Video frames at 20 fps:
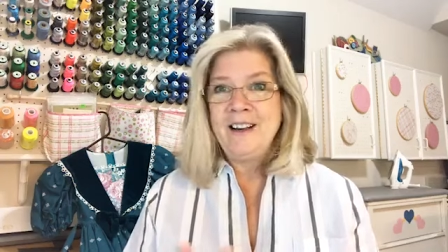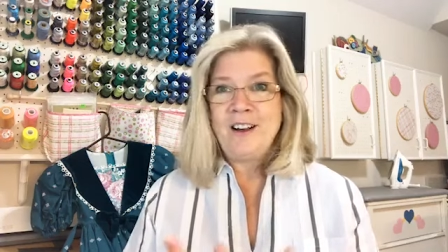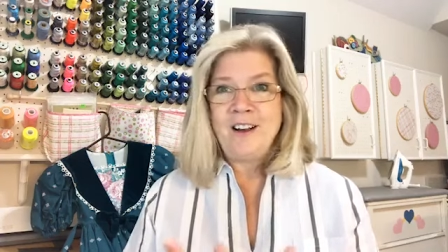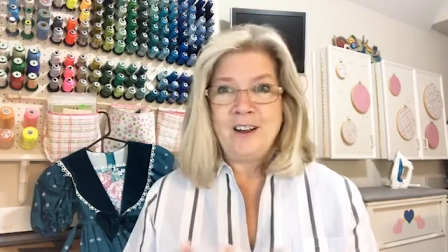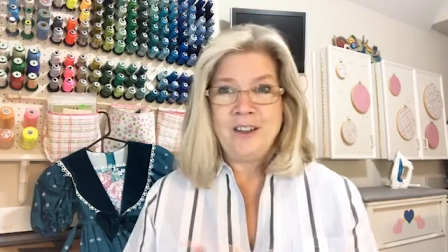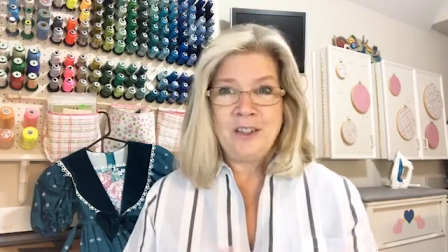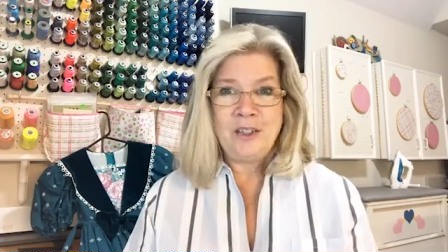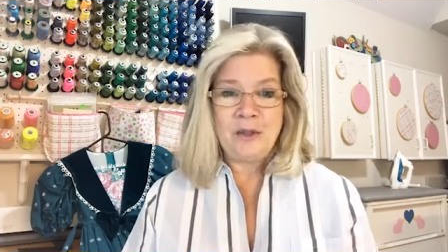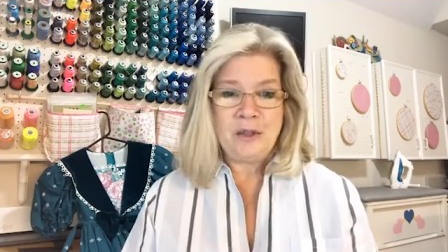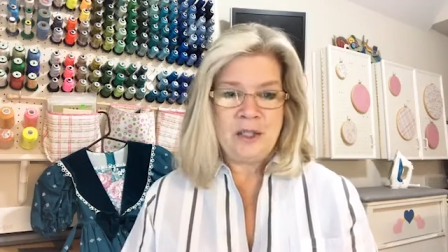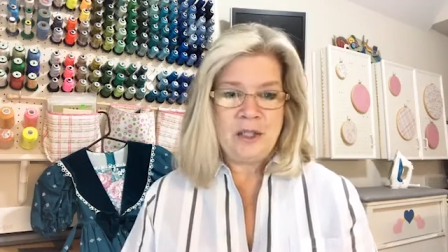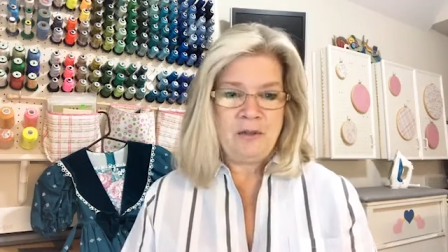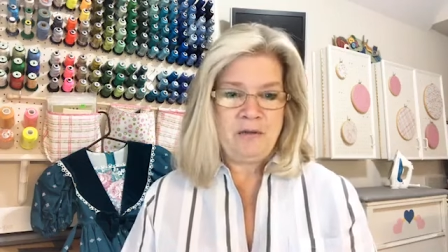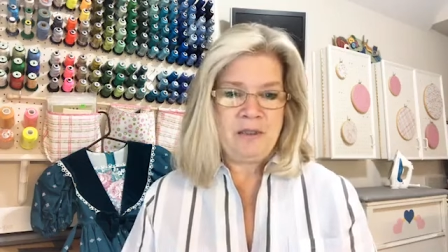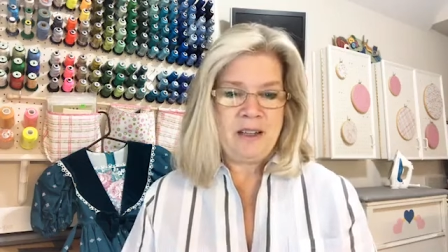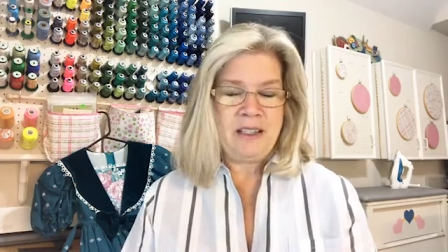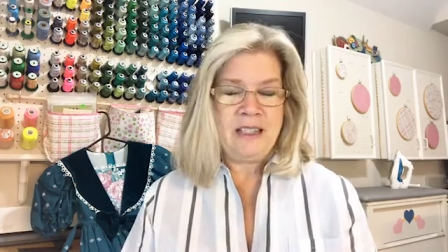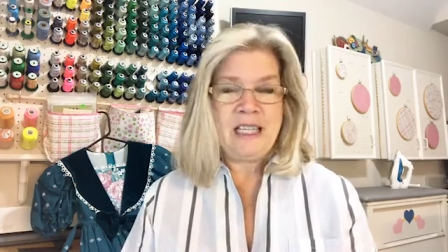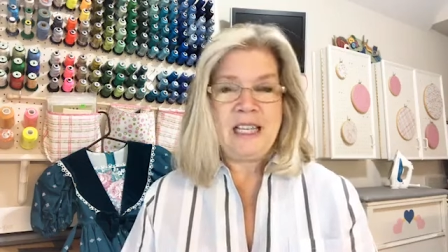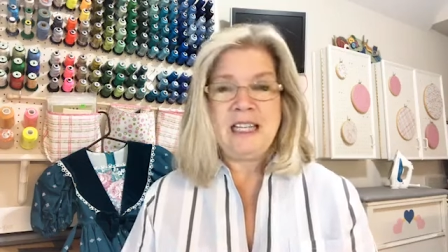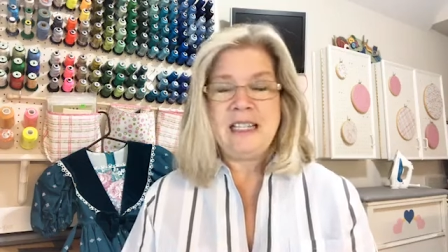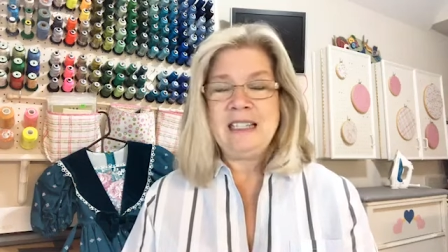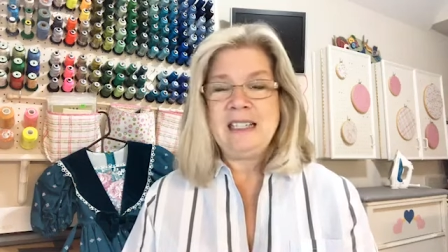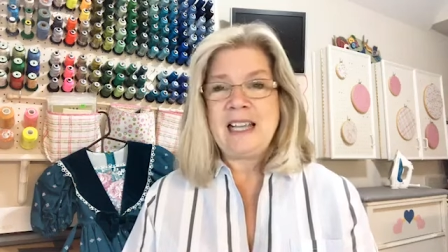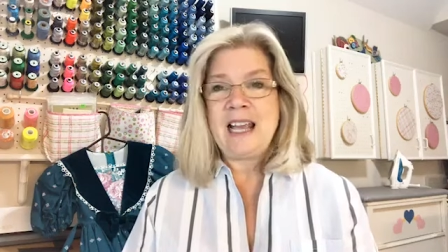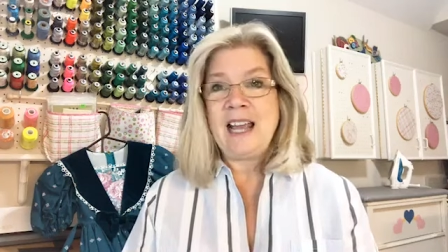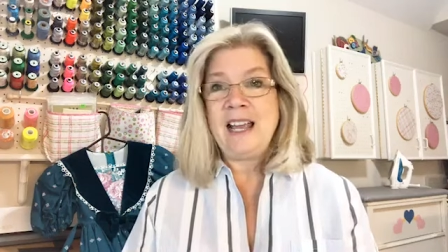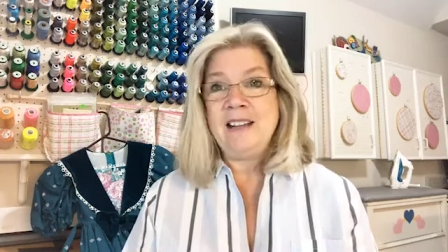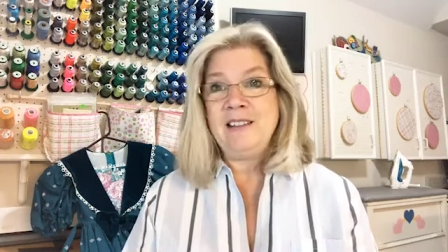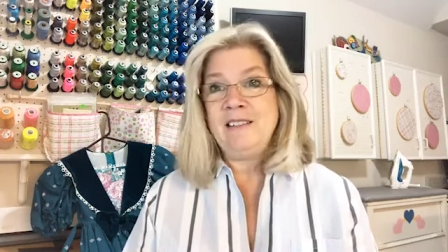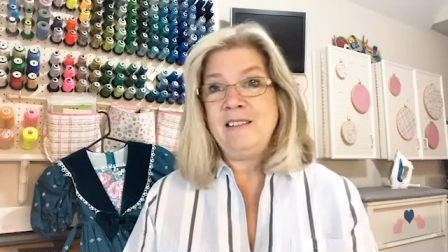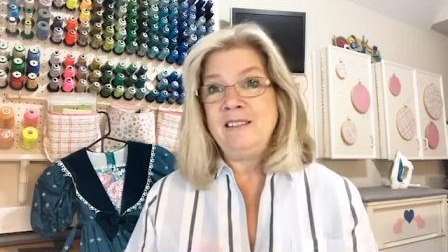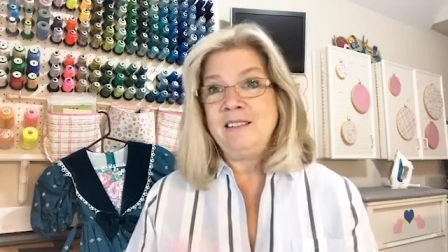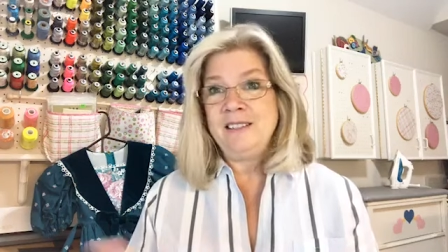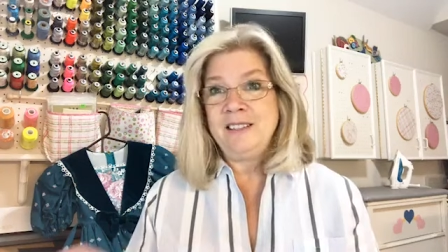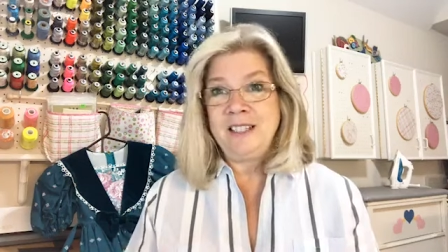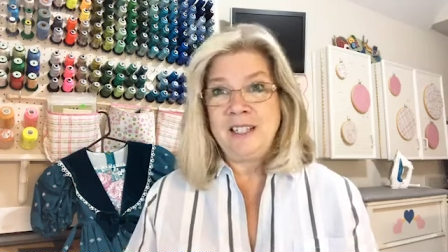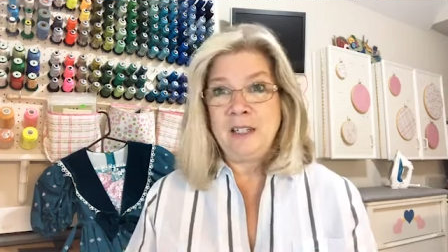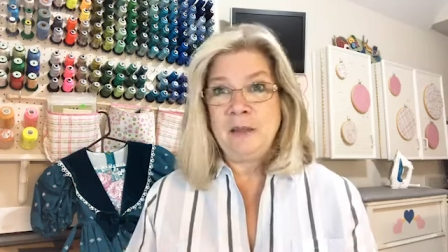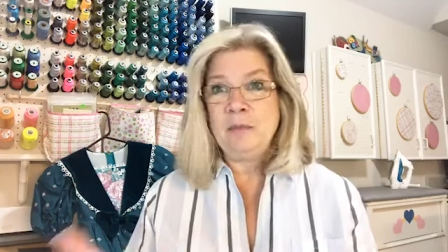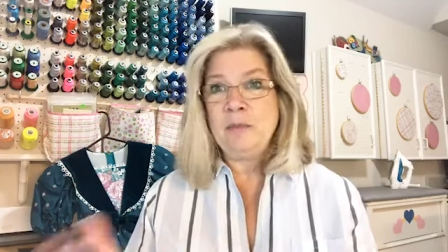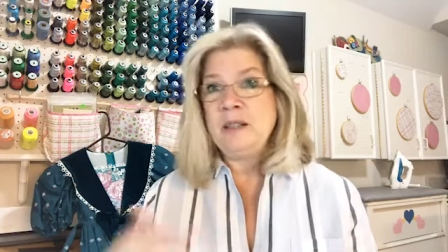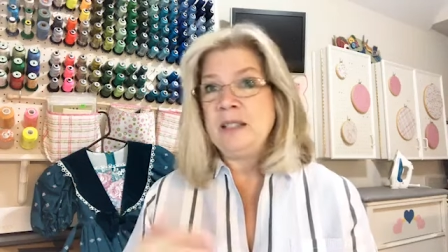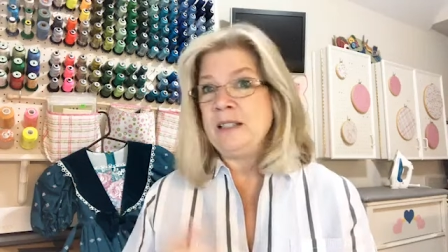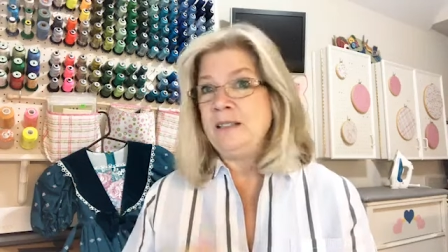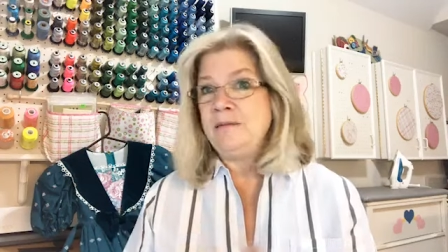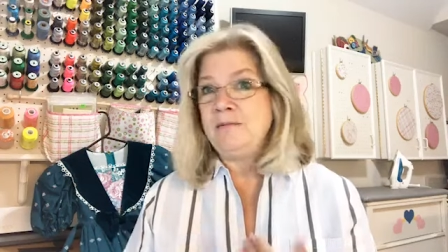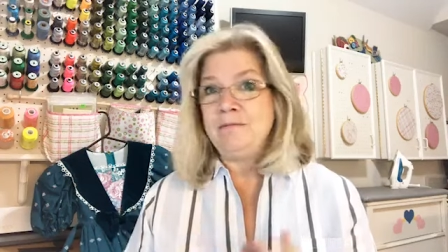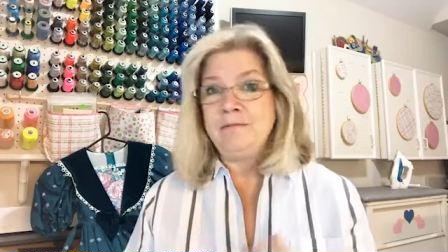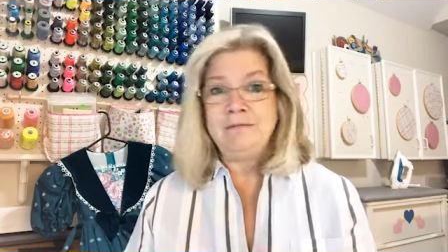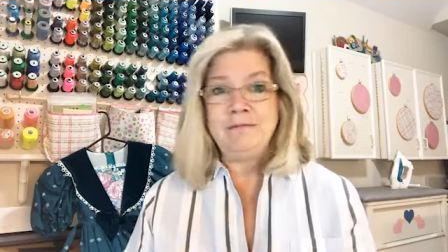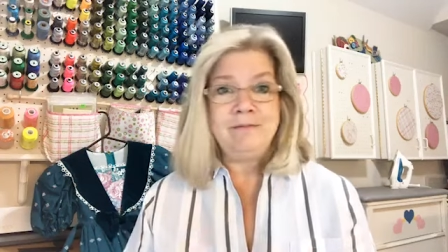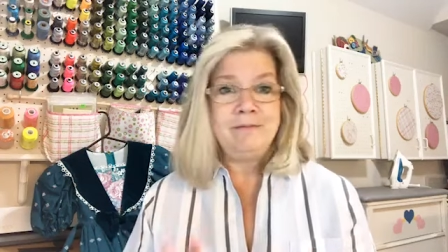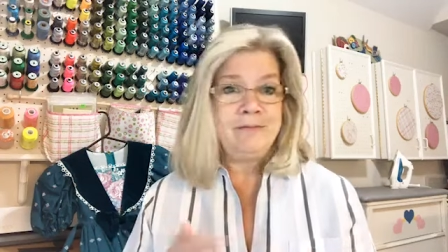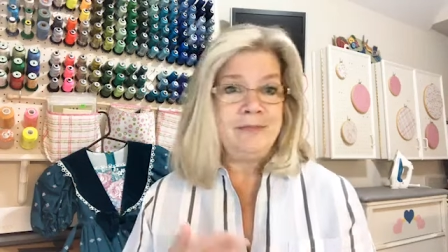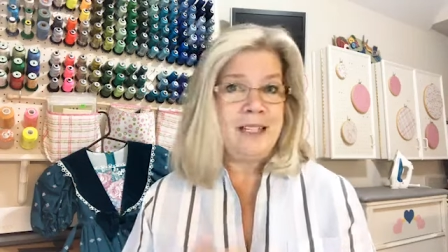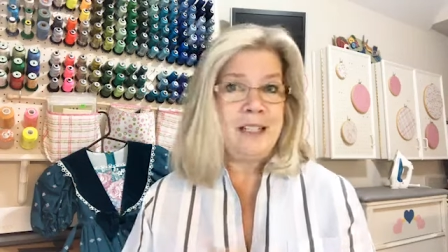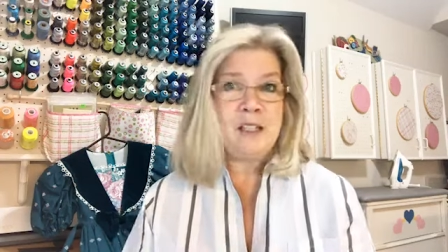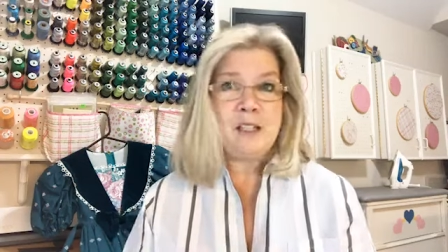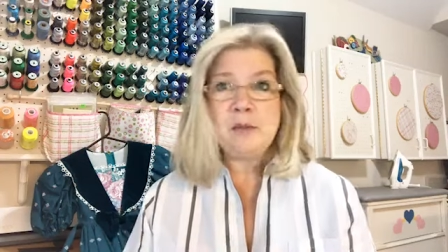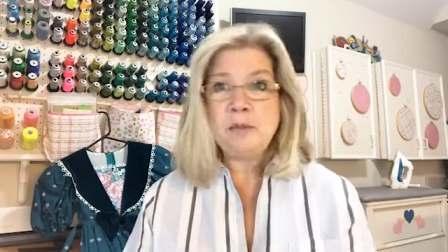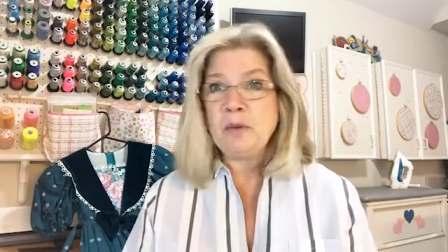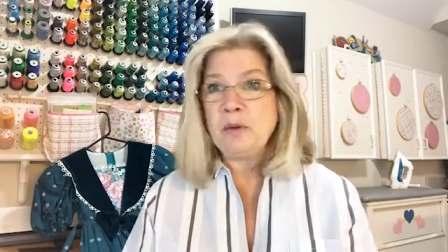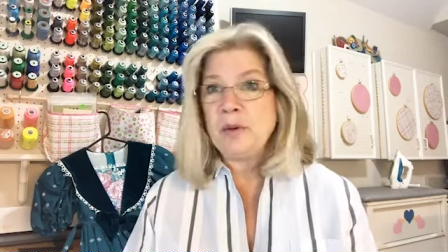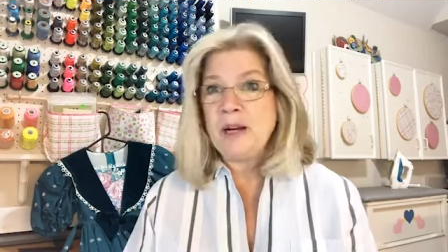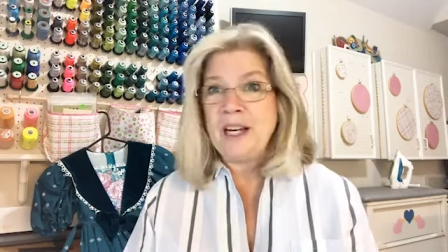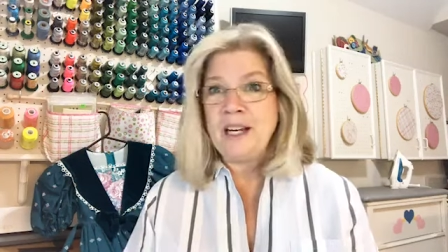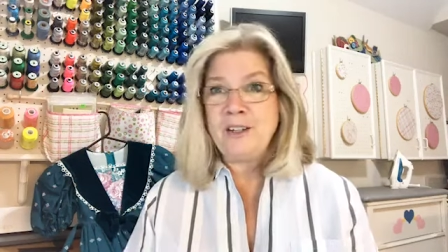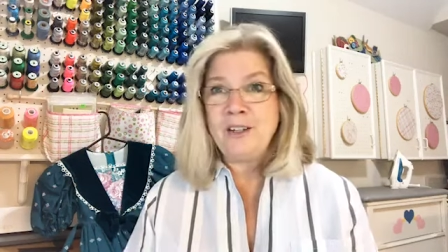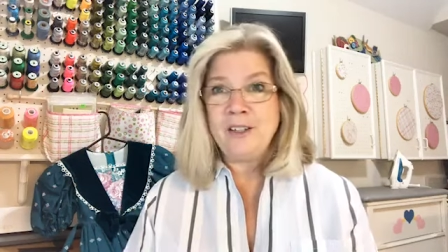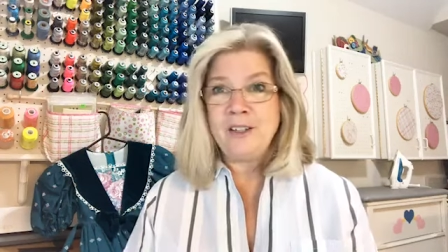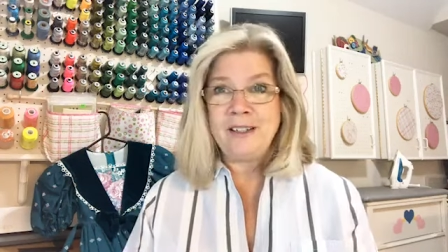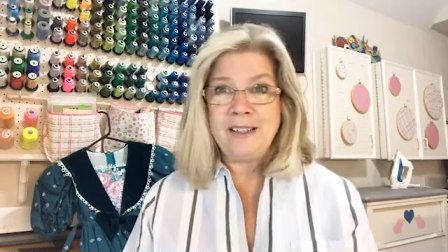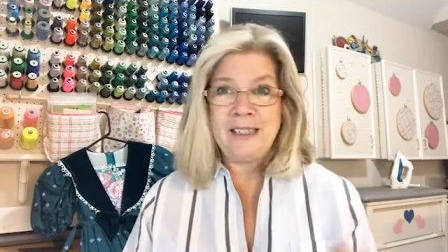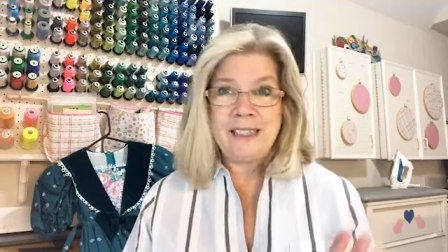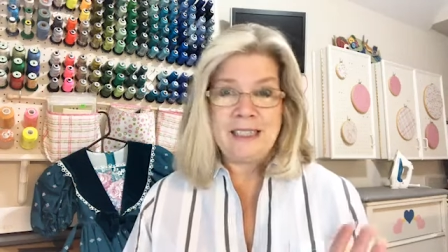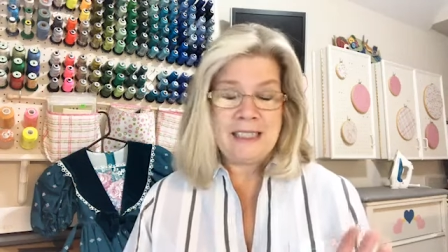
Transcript: all sorts of fun things, and tips and inspiration.